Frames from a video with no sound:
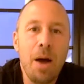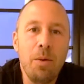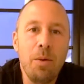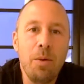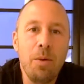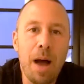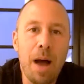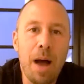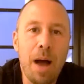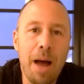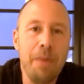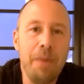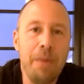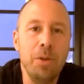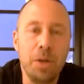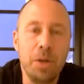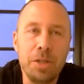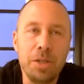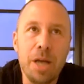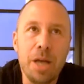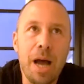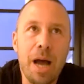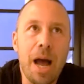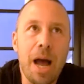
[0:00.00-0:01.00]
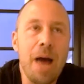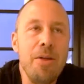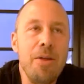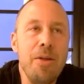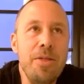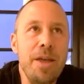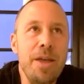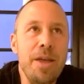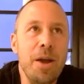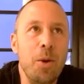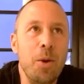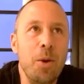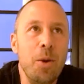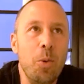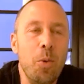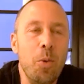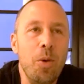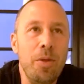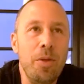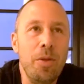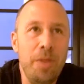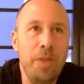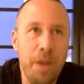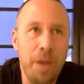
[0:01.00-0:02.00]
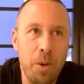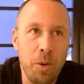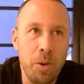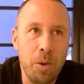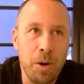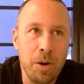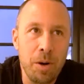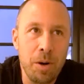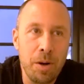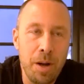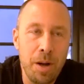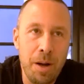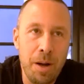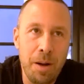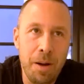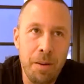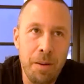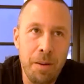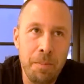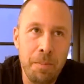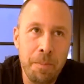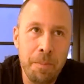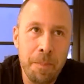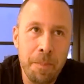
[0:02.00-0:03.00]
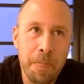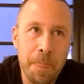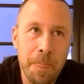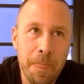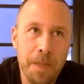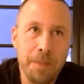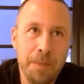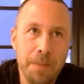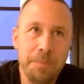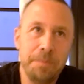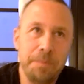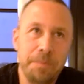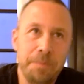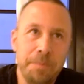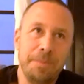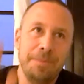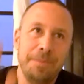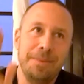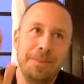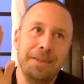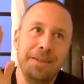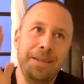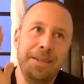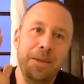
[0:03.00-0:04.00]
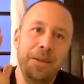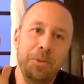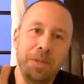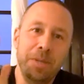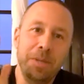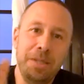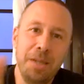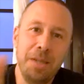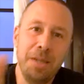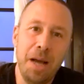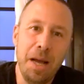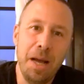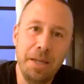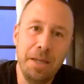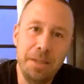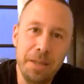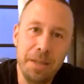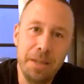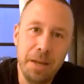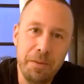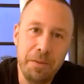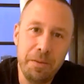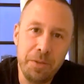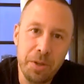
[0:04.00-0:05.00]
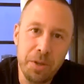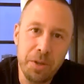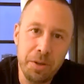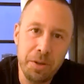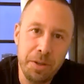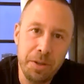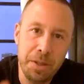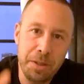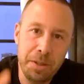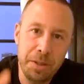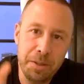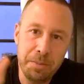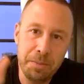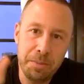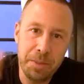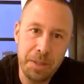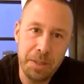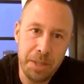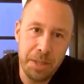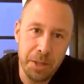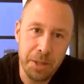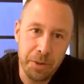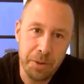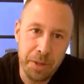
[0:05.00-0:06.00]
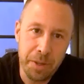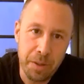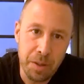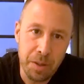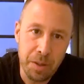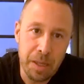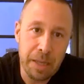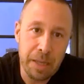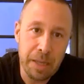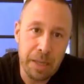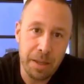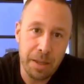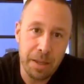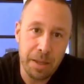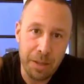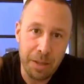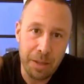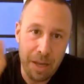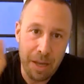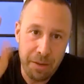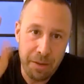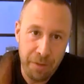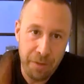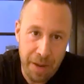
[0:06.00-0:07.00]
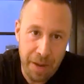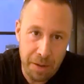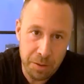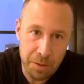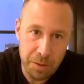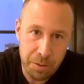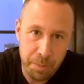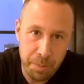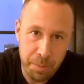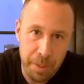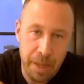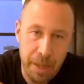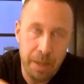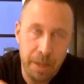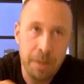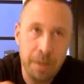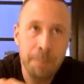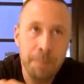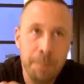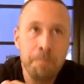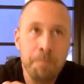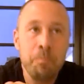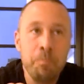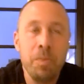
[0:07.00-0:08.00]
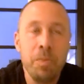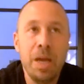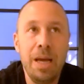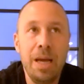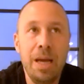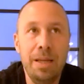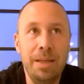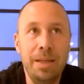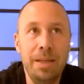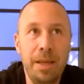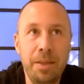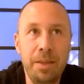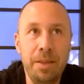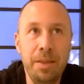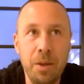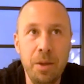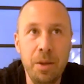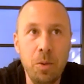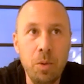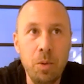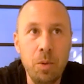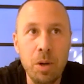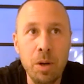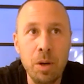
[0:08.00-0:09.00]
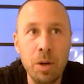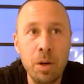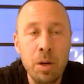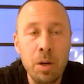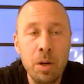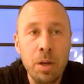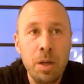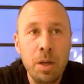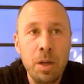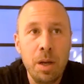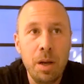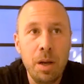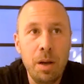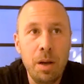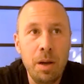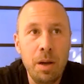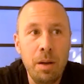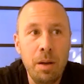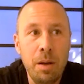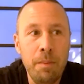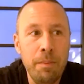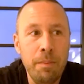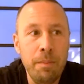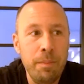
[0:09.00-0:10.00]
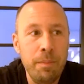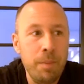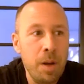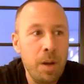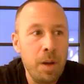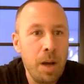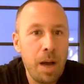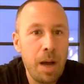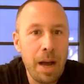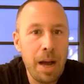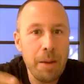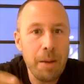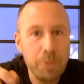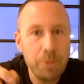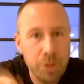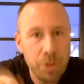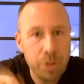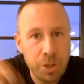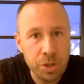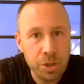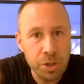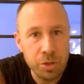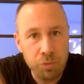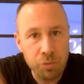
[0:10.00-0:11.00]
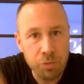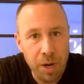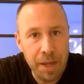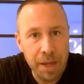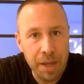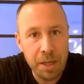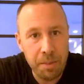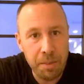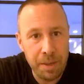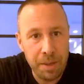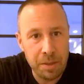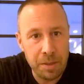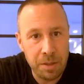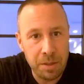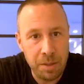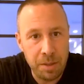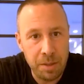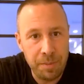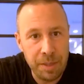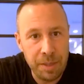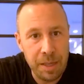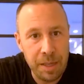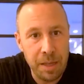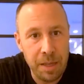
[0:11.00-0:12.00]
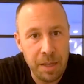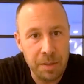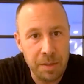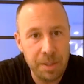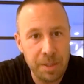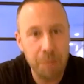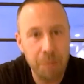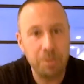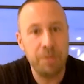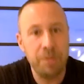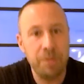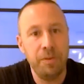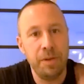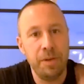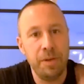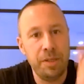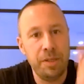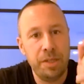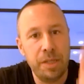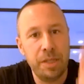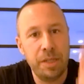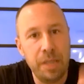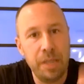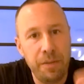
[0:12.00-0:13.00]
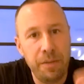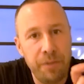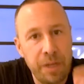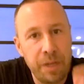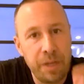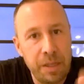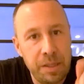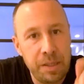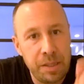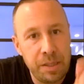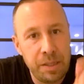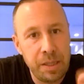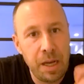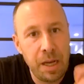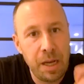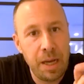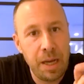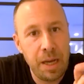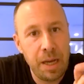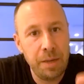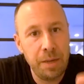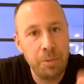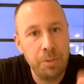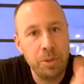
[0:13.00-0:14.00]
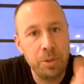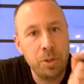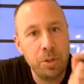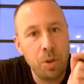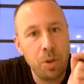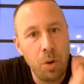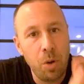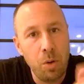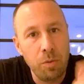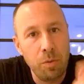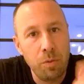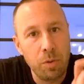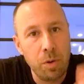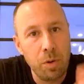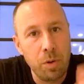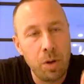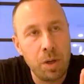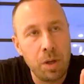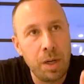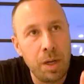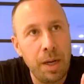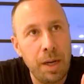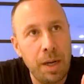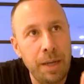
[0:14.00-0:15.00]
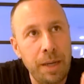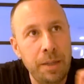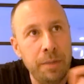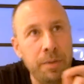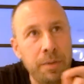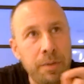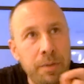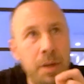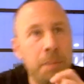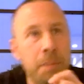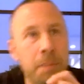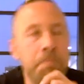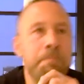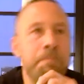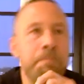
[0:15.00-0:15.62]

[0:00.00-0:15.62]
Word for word: I, look, I, there, there were, um, there were signs that I've turned into material, like that Lifehouse bit, and then there were. Um, I was just writing about something else. That was a very significant sign. It was an overall kind of um,